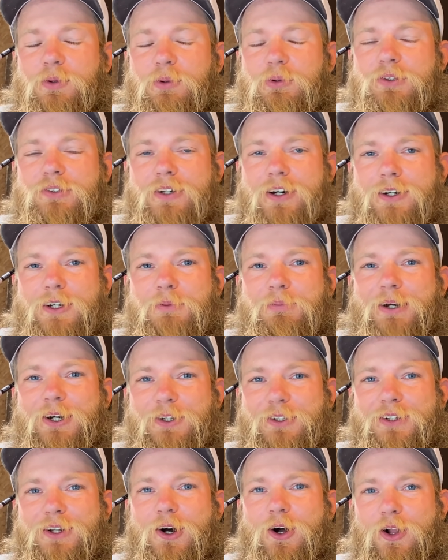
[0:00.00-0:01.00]
what we talk about
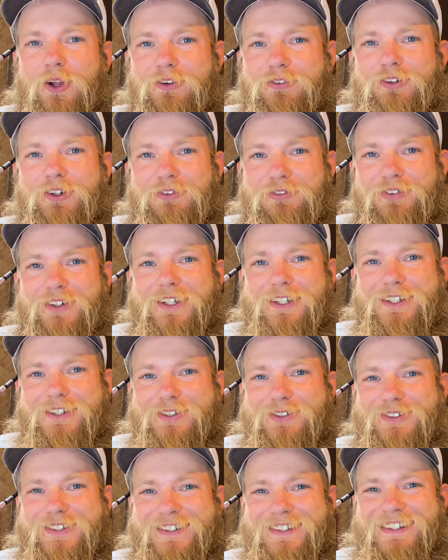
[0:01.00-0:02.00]
in all of our
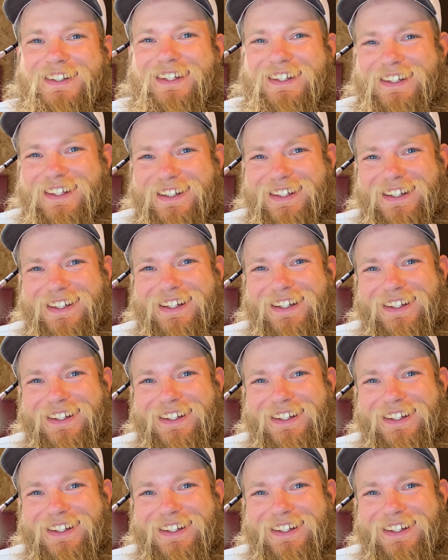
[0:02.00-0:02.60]
videos.